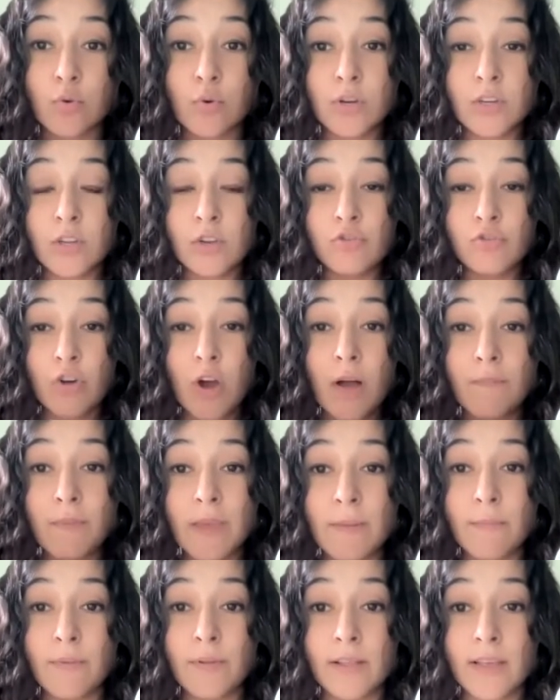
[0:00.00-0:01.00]
going to draw
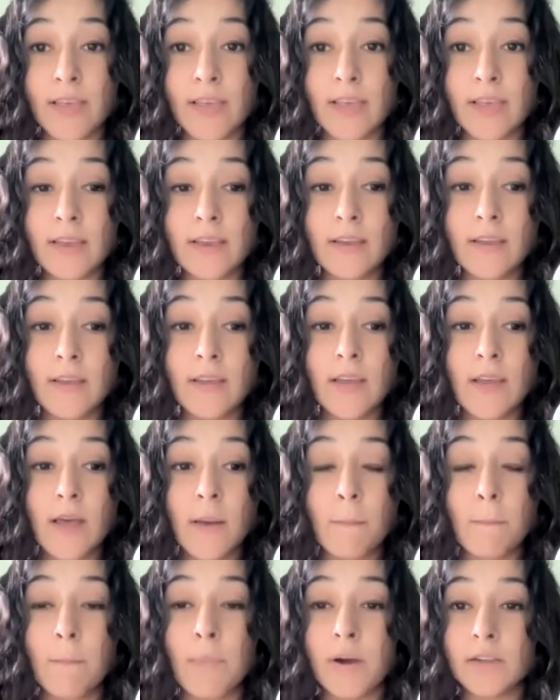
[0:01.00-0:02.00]
people in.
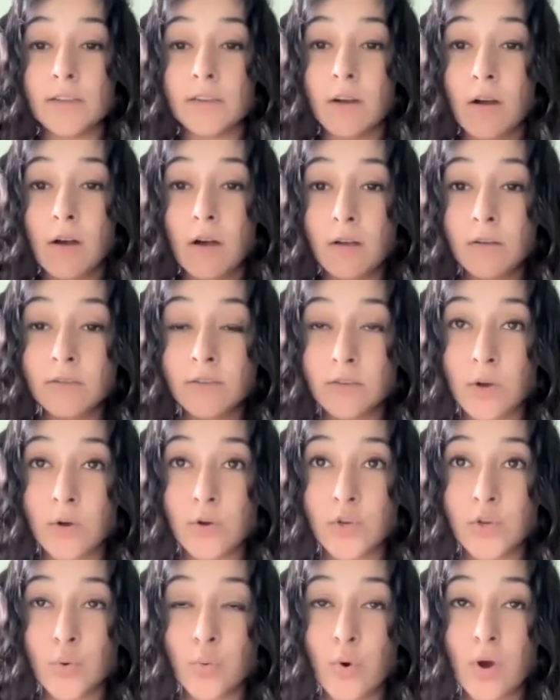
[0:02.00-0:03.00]
But also,
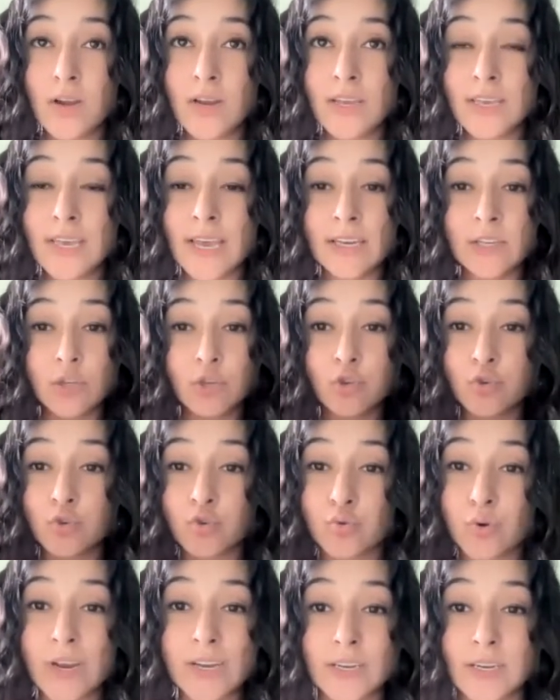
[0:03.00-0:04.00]
you want to get
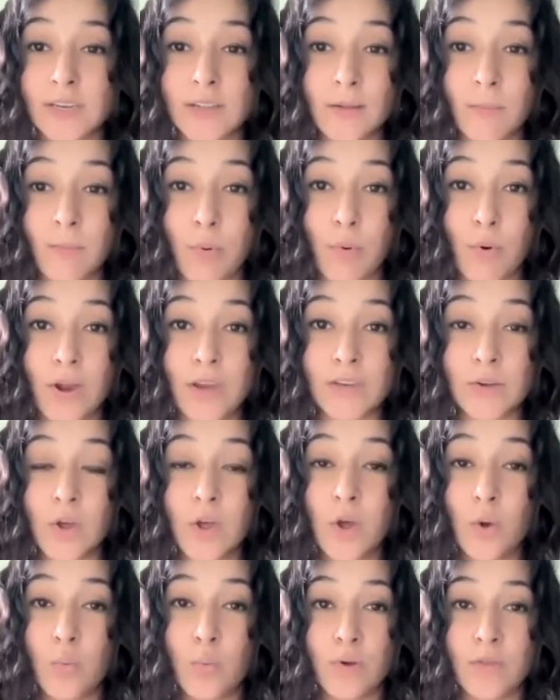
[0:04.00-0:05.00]
straight to the point
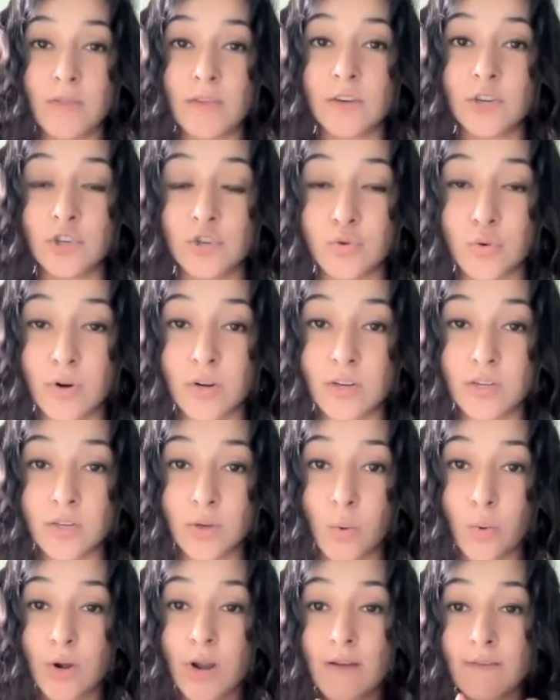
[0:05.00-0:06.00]
with this short.
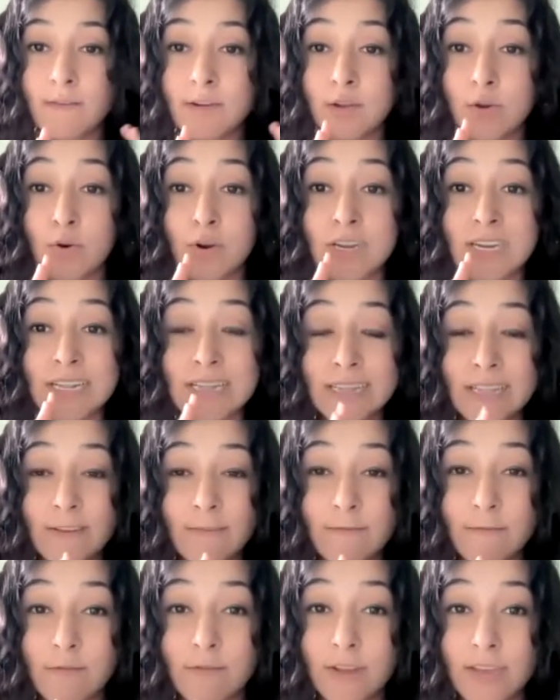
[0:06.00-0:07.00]
So whatever your
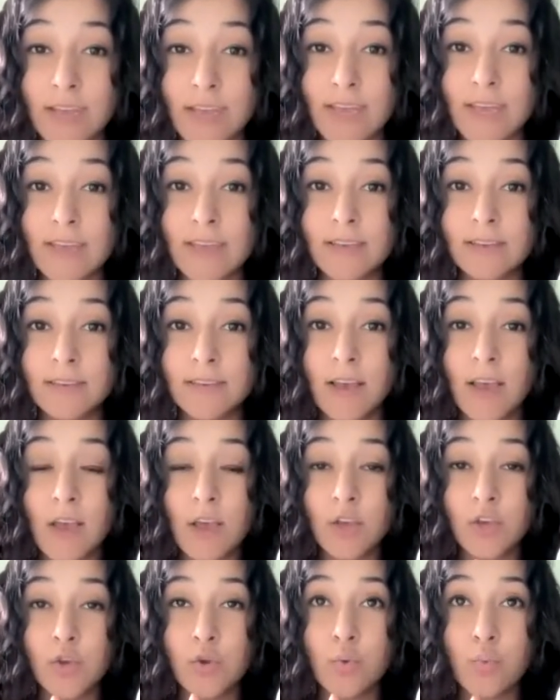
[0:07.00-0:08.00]
delivery is,
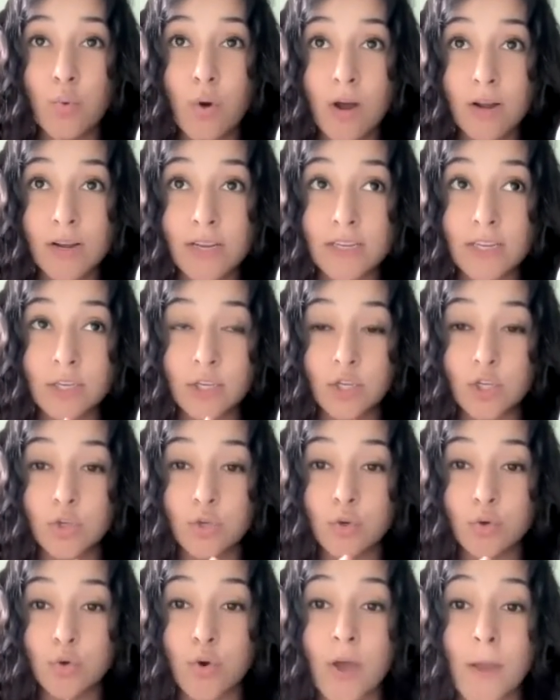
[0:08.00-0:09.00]
you want it
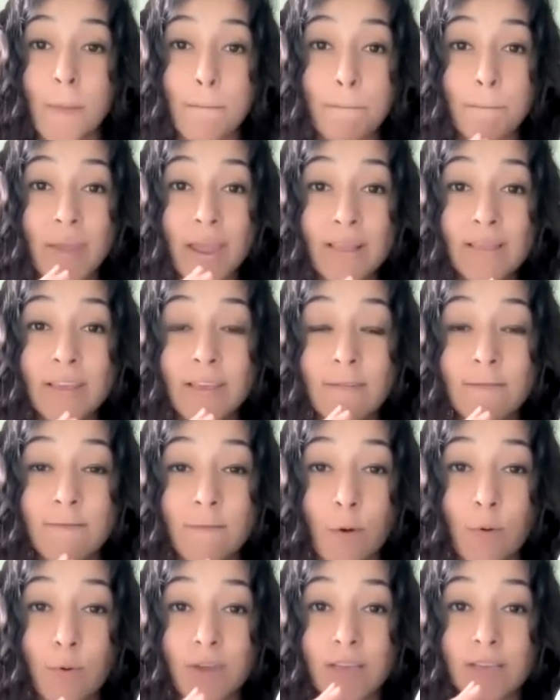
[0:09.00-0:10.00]
to mainly
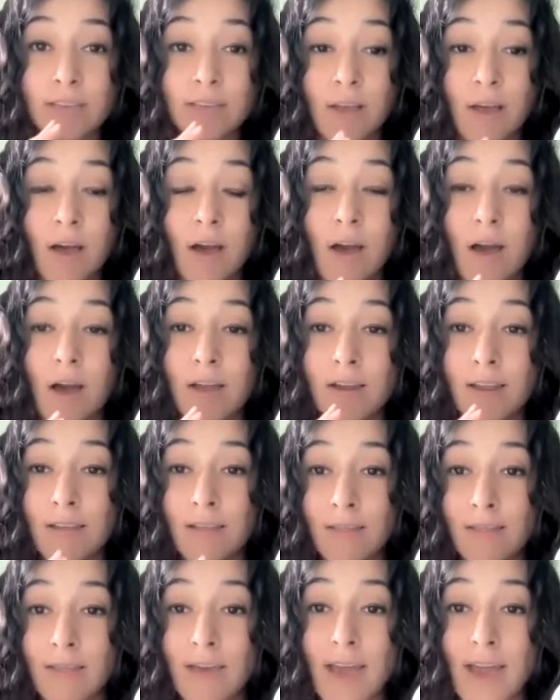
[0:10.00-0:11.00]
focus
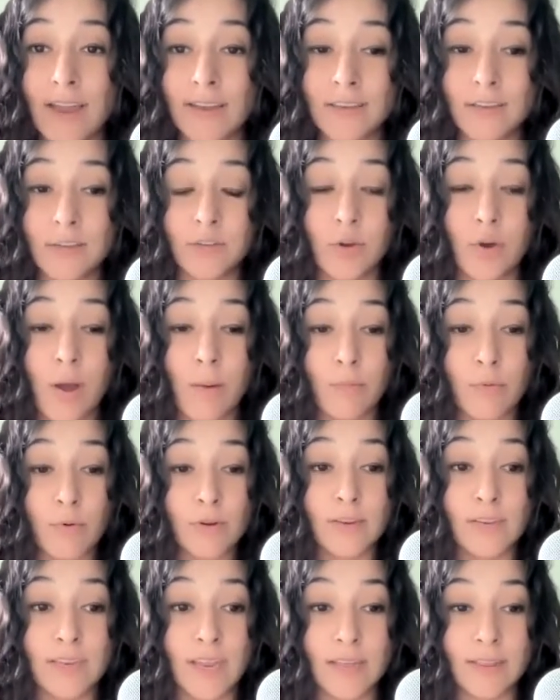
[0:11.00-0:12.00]
on that. So I'm
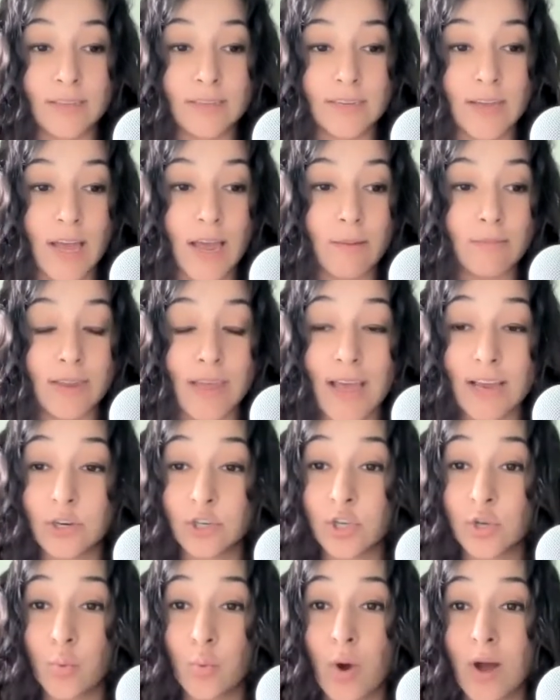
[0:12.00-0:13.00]
going to take the time to
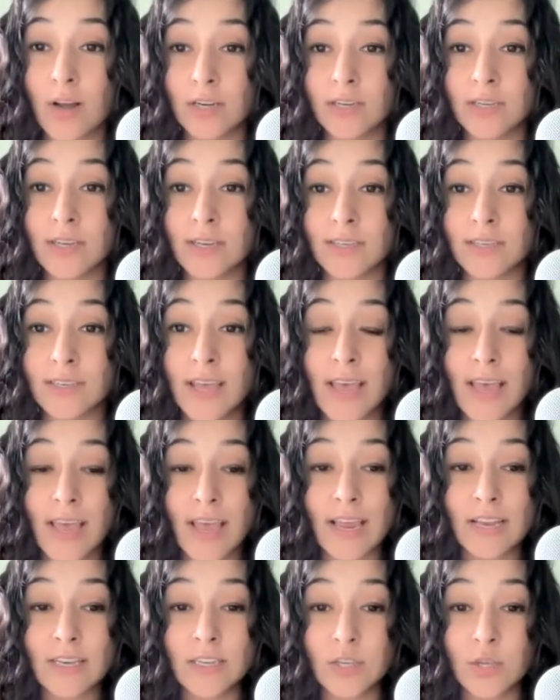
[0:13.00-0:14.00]
actually watch this
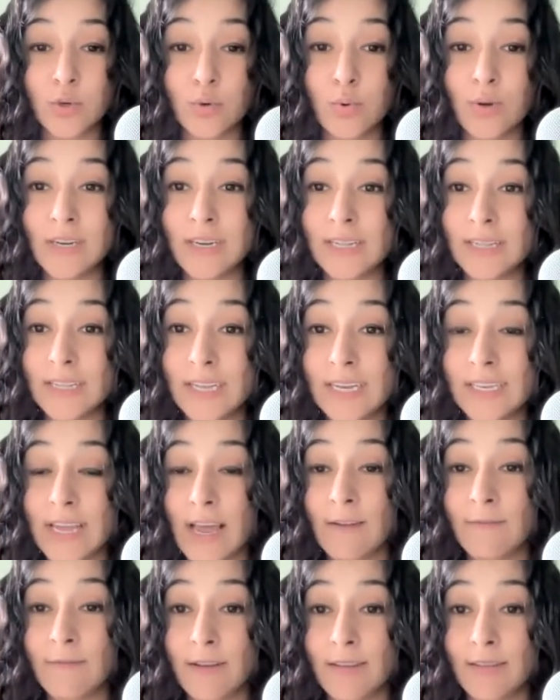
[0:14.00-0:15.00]
and to delete
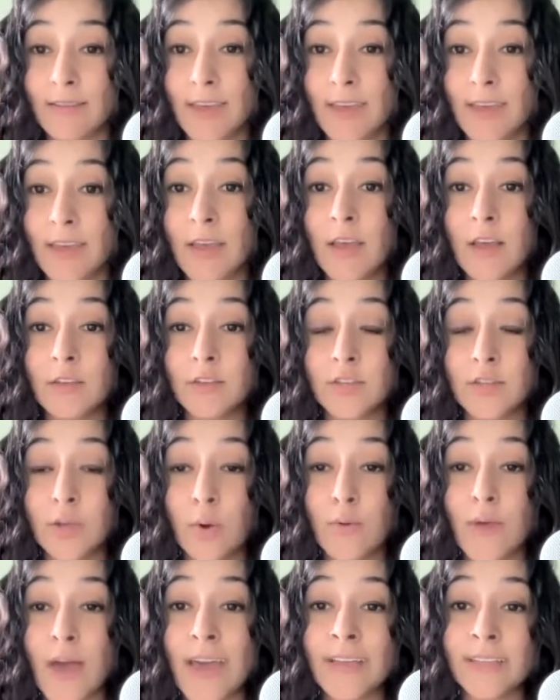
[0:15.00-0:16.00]
everything
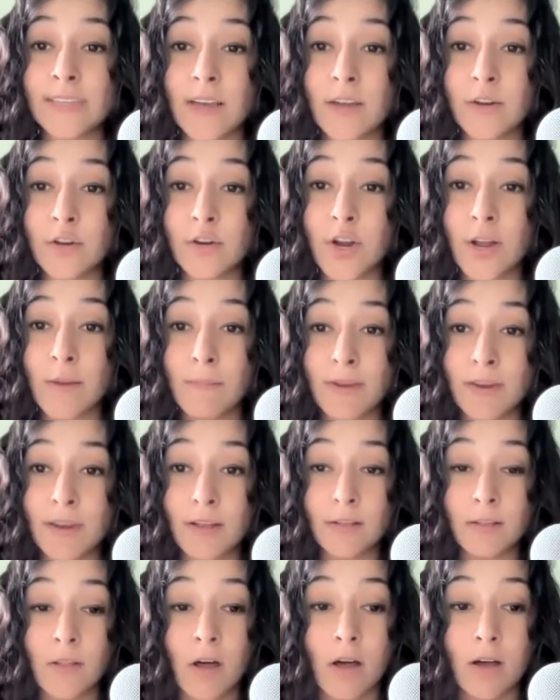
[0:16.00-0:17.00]
so that it's under a
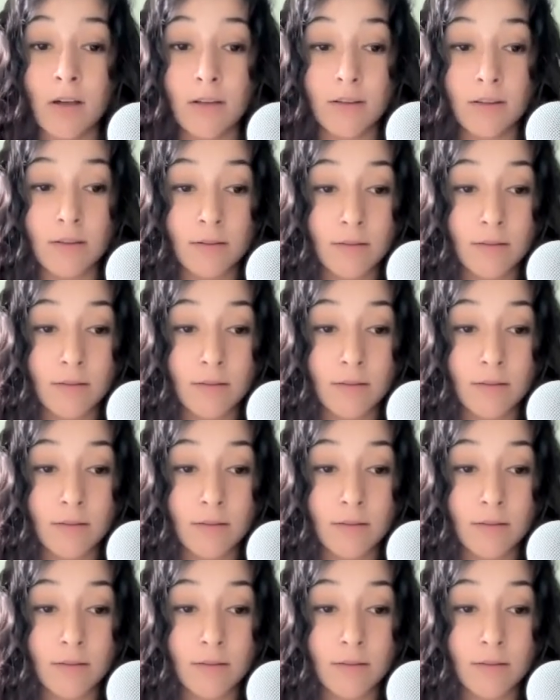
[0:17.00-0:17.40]
minute long.